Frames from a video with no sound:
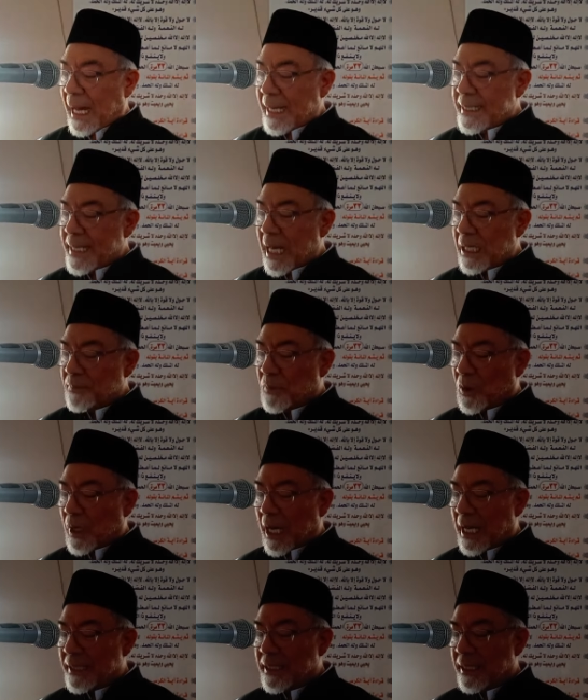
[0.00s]
And yarmuq
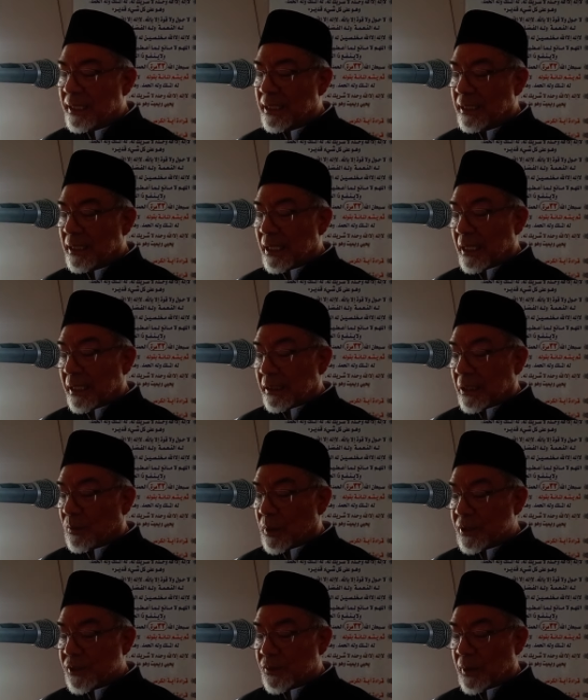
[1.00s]
hadhi
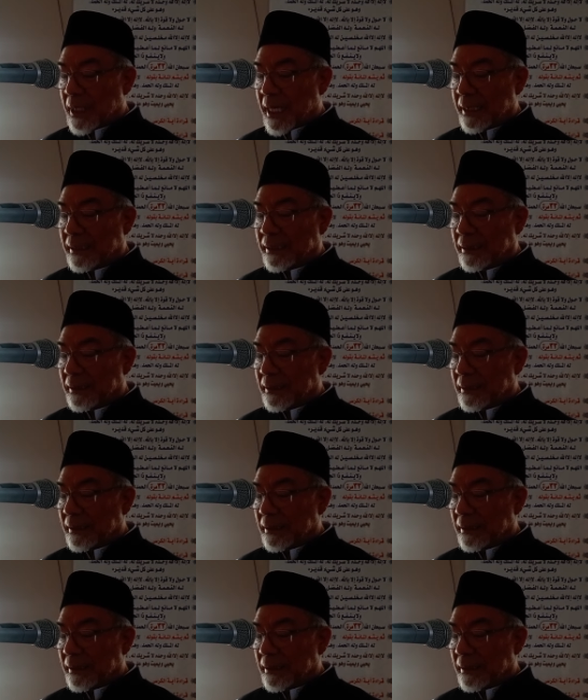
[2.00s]
tawassulat.